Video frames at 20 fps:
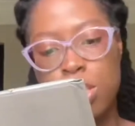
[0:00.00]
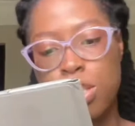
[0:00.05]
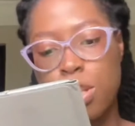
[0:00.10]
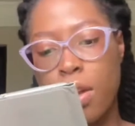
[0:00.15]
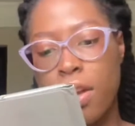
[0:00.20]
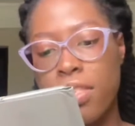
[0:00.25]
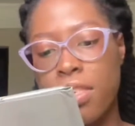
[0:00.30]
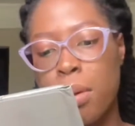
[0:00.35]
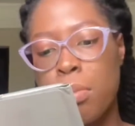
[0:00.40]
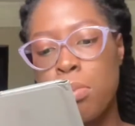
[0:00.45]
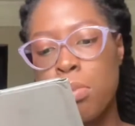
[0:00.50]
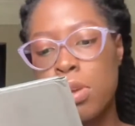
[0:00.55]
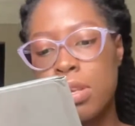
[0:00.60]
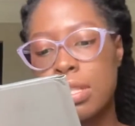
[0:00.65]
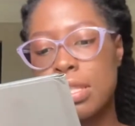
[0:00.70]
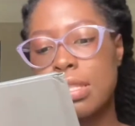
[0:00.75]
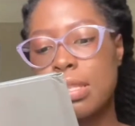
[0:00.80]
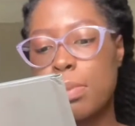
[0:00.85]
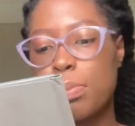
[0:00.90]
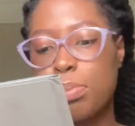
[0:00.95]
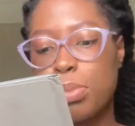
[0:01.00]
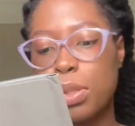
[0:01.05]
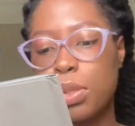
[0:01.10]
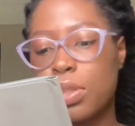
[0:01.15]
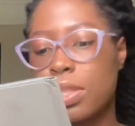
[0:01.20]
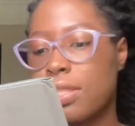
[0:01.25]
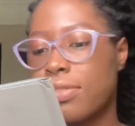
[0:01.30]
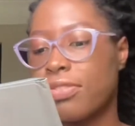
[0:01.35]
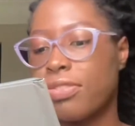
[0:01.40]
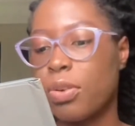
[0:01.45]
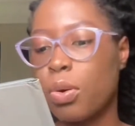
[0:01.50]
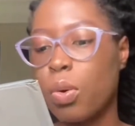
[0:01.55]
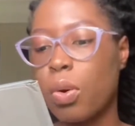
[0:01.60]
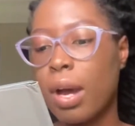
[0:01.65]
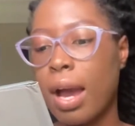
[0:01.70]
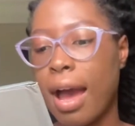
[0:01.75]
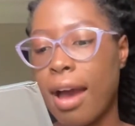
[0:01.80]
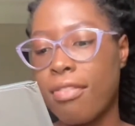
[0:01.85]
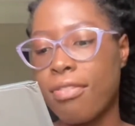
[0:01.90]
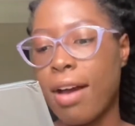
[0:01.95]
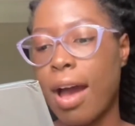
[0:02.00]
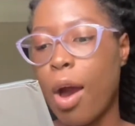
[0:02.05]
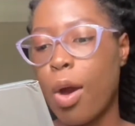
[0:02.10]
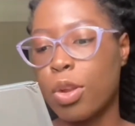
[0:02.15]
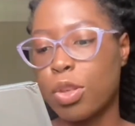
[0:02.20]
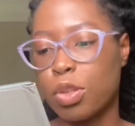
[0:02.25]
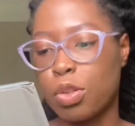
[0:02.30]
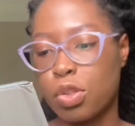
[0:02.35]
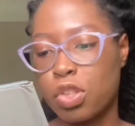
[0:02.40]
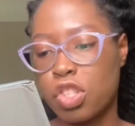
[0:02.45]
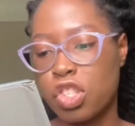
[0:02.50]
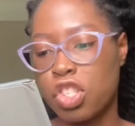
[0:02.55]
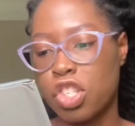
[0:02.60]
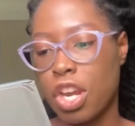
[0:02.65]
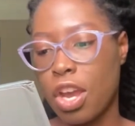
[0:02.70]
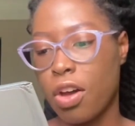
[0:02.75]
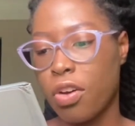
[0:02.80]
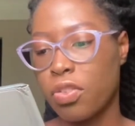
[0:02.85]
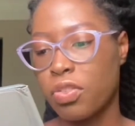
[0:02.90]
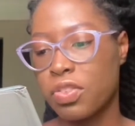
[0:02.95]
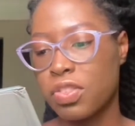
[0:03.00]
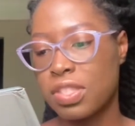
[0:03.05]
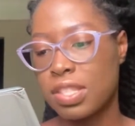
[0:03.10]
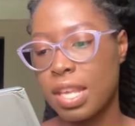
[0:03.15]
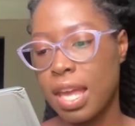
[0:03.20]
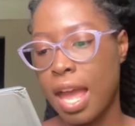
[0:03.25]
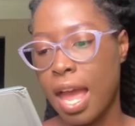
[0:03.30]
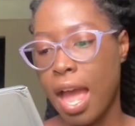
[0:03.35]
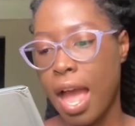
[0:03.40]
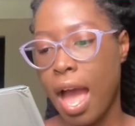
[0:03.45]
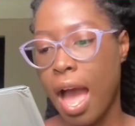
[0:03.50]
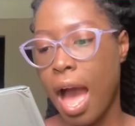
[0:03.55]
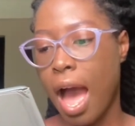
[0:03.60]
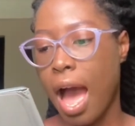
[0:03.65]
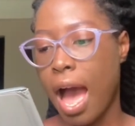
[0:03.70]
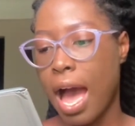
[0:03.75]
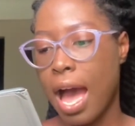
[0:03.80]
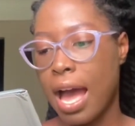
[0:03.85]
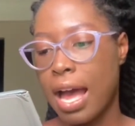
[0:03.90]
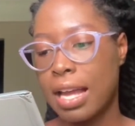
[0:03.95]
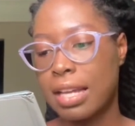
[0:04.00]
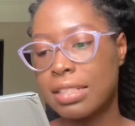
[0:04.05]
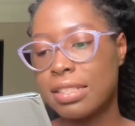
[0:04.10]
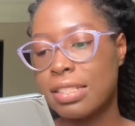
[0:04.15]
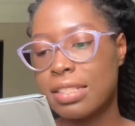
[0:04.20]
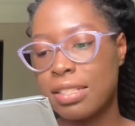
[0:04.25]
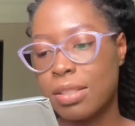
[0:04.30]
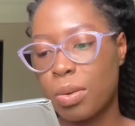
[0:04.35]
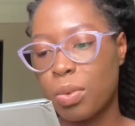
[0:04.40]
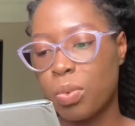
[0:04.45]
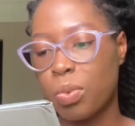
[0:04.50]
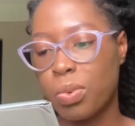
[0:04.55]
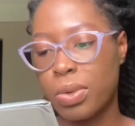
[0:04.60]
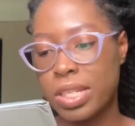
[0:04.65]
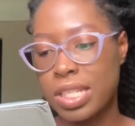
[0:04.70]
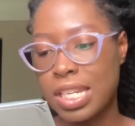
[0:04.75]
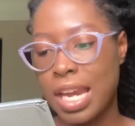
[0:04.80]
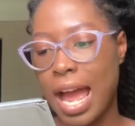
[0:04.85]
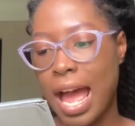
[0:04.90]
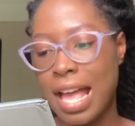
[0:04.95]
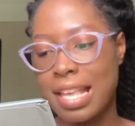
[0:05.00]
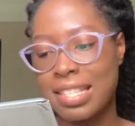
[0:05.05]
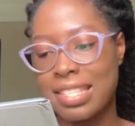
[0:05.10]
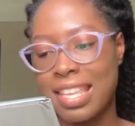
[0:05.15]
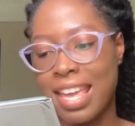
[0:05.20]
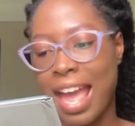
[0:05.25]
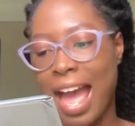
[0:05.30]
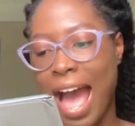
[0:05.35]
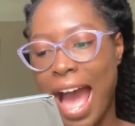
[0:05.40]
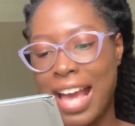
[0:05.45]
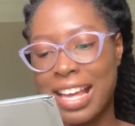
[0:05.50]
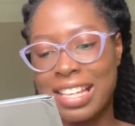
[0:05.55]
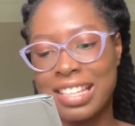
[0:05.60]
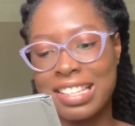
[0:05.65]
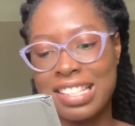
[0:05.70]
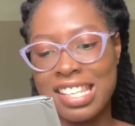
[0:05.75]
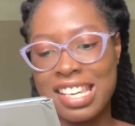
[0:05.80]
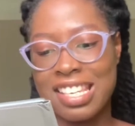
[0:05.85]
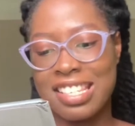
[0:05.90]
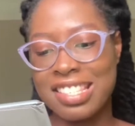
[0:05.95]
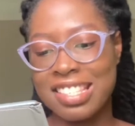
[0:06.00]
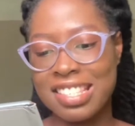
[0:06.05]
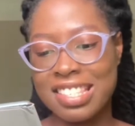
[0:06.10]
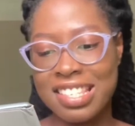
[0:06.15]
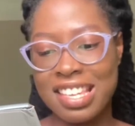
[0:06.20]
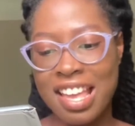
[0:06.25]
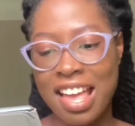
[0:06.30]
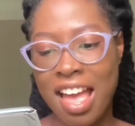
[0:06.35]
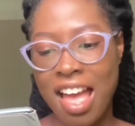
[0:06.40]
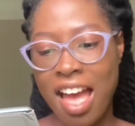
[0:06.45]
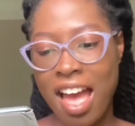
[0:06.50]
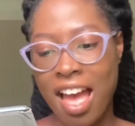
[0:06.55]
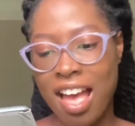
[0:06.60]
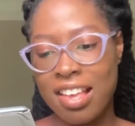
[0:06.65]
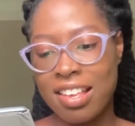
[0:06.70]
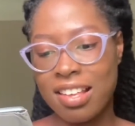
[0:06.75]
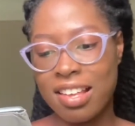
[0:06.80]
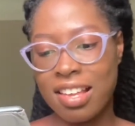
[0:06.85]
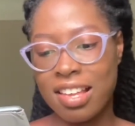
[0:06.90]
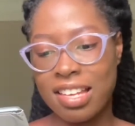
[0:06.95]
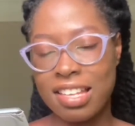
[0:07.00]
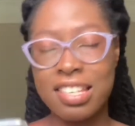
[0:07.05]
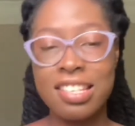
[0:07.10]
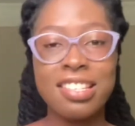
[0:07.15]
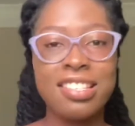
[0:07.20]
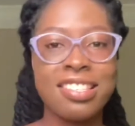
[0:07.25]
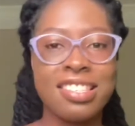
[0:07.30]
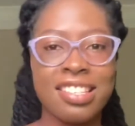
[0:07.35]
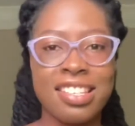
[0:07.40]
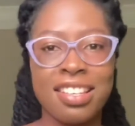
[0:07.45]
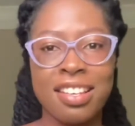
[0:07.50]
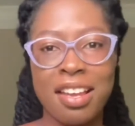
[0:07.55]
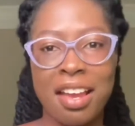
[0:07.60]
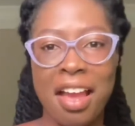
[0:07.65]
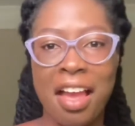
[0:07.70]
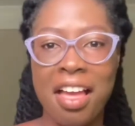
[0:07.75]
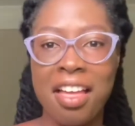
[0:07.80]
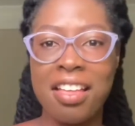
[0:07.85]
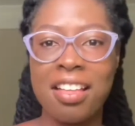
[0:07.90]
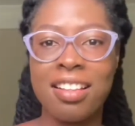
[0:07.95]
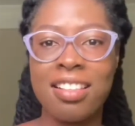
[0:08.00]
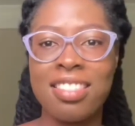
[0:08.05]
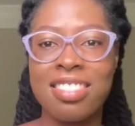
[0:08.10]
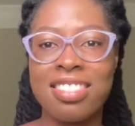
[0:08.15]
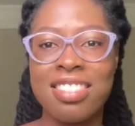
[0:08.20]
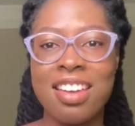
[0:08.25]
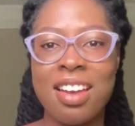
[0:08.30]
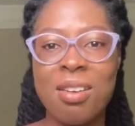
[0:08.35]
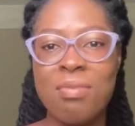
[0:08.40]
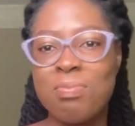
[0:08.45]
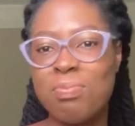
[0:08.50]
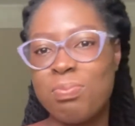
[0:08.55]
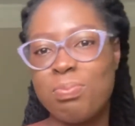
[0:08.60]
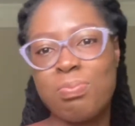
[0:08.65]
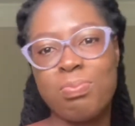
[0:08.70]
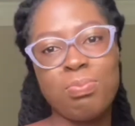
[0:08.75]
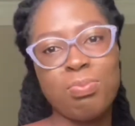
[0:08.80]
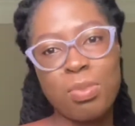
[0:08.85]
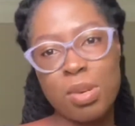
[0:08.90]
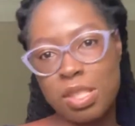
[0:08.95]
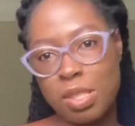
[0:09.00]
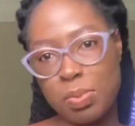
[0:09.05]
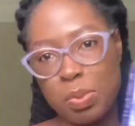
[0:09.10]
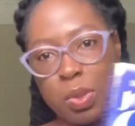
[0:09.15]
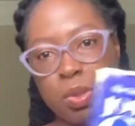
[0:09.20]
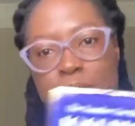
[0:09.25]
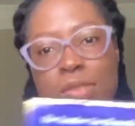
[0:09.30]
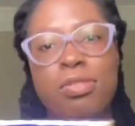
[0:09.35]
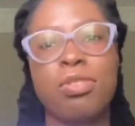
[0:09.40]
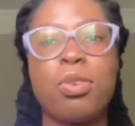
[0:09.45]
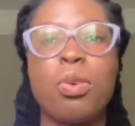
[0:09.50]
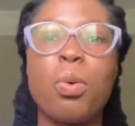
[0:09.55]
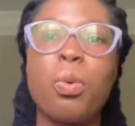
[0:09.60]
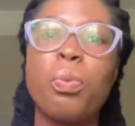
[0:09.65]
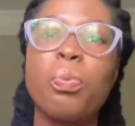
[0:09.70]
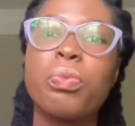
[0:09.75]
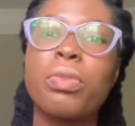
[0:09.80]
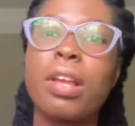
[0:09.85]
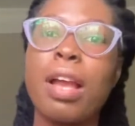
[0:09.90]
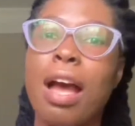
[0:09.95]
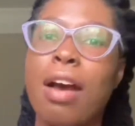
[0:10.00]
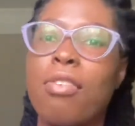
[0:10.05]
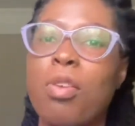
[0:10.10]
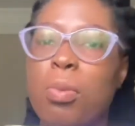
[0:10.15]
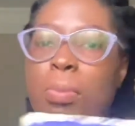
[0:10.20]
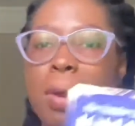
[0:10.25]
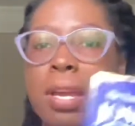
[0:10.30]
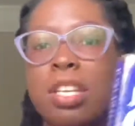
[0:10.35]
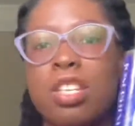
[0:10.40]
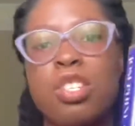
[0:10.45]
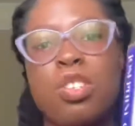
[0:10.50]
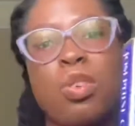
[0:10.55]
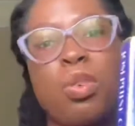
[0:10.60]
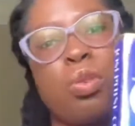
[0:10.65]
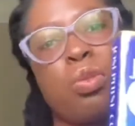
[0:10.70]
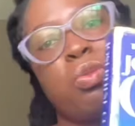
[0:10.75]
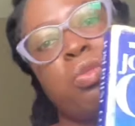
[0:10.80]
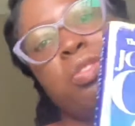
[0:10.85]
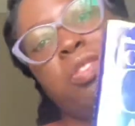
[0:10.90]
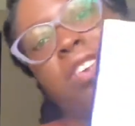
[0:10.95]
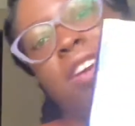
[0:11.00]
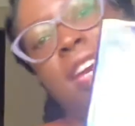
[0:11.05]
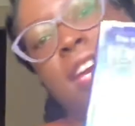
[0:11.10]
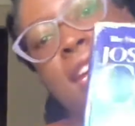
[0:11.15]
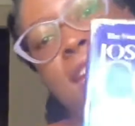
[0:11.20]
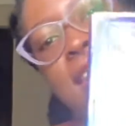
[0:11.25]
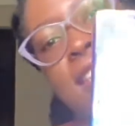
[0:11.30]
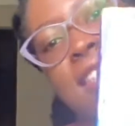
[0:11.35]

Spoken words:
the most beautiful cover on your shelves and which has the ugliest. Easy. The most beautiful cover on my shelf is